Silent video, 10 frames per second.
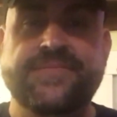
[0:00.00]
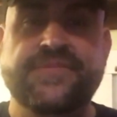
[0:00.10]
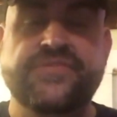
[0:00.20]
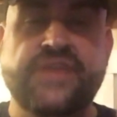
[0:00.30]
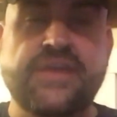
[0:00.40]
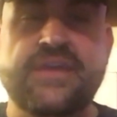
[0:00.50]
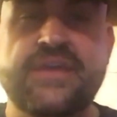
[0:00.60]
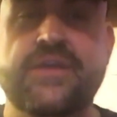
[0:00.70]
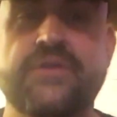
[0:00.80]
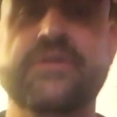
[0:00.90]
Stay
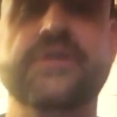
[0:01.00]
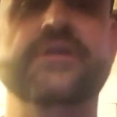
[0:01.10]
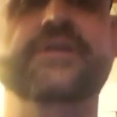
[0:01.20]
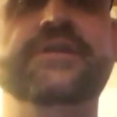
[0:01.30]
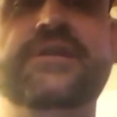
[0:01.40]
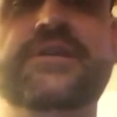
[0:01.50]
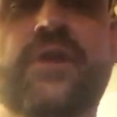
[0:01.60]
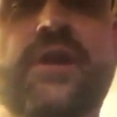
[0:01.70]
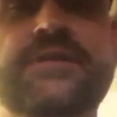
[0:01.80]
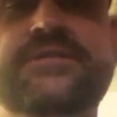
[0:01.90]
keto. Keto
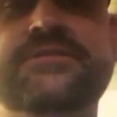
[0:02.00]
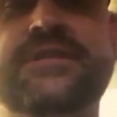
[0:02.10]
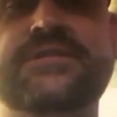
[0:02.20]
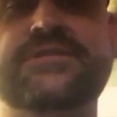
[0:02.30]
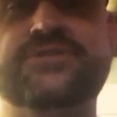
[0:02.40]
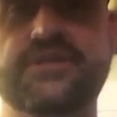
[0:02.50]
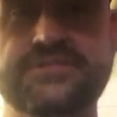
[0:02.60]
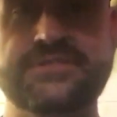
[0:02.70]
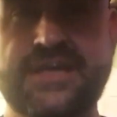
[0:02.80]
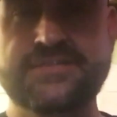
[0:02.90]
on, just like the shirt
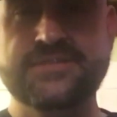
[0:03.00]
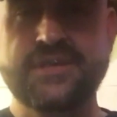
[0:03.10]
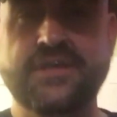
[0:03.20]
says.